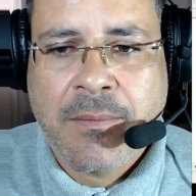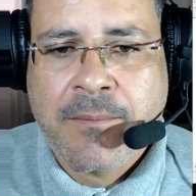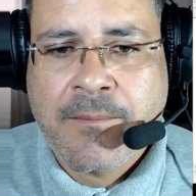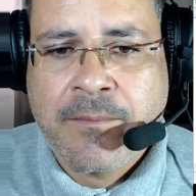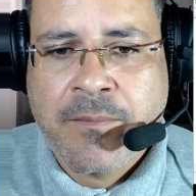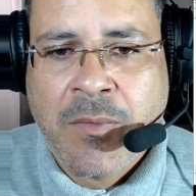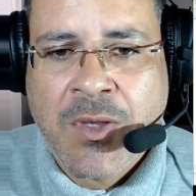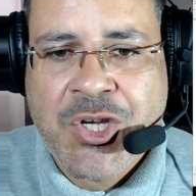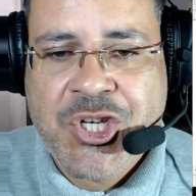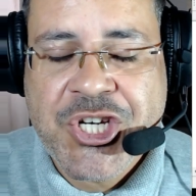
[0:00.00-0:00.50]

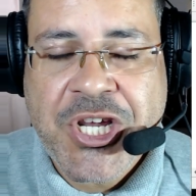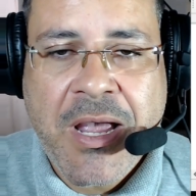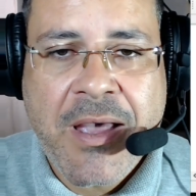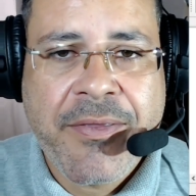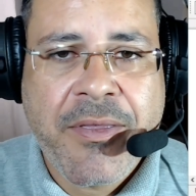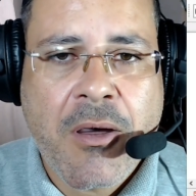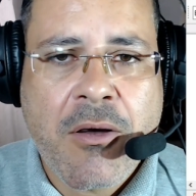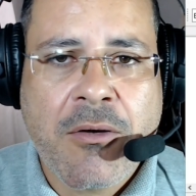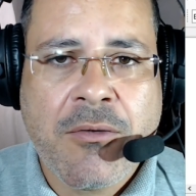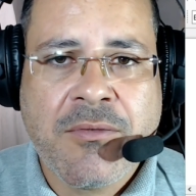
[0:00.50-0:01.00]
share the
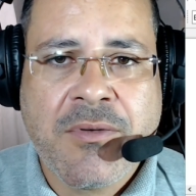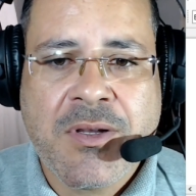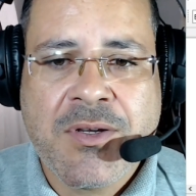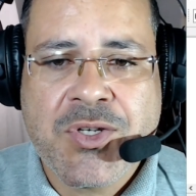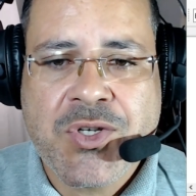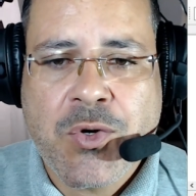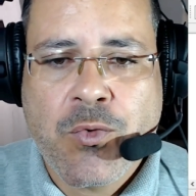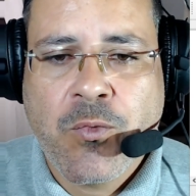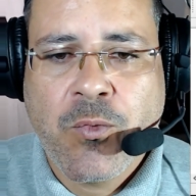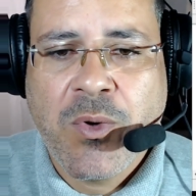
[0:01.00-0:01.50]
content
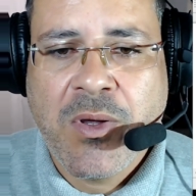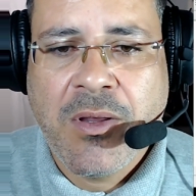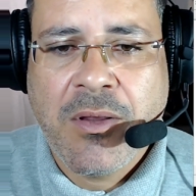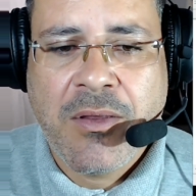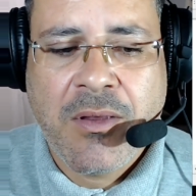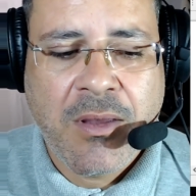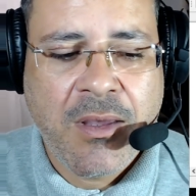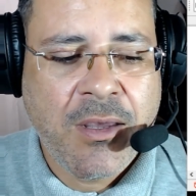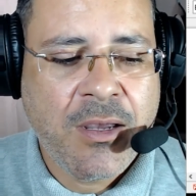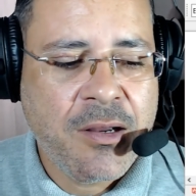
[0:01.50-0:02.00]
with
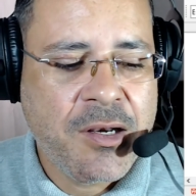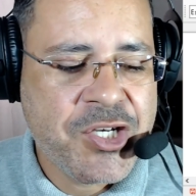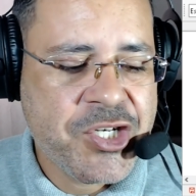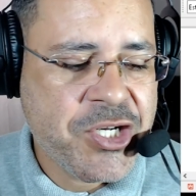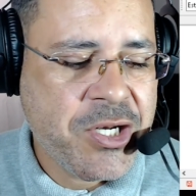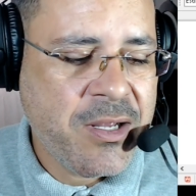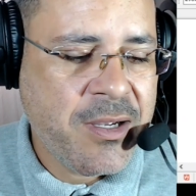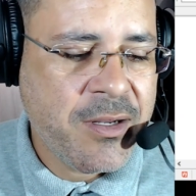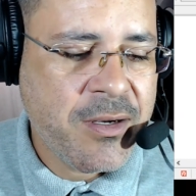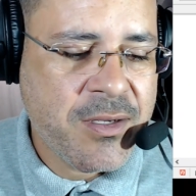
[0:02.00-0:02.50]
English
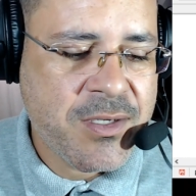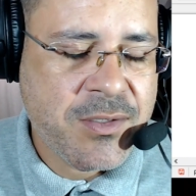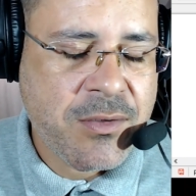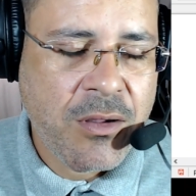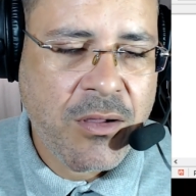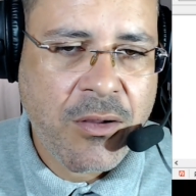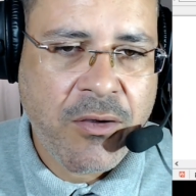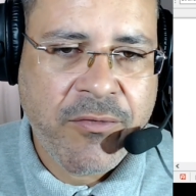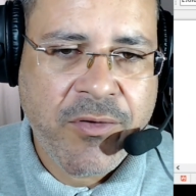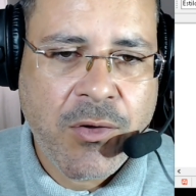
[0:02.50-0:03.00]
learners all
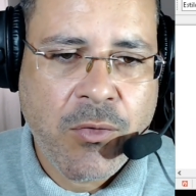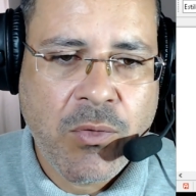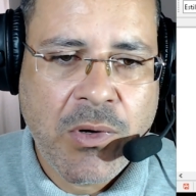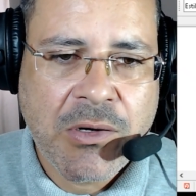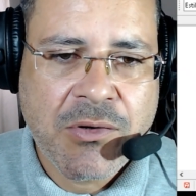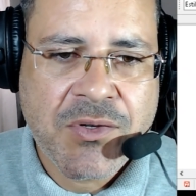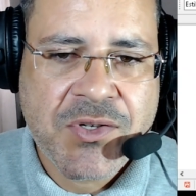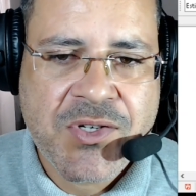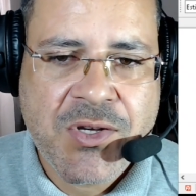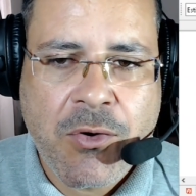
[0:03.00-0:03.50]
over the world
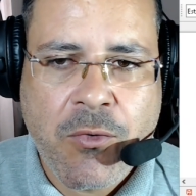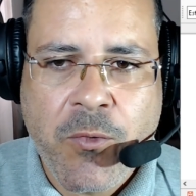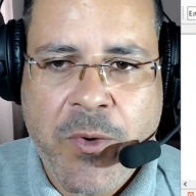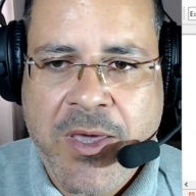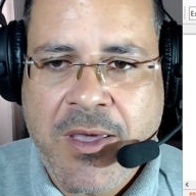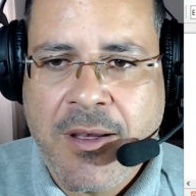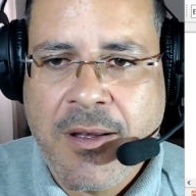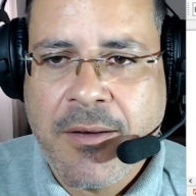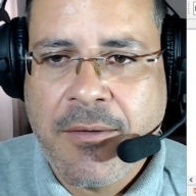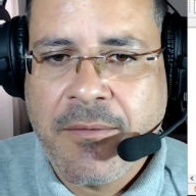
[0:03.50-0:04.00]
so you
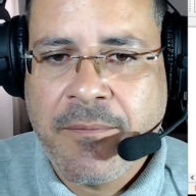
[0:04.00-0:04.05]
can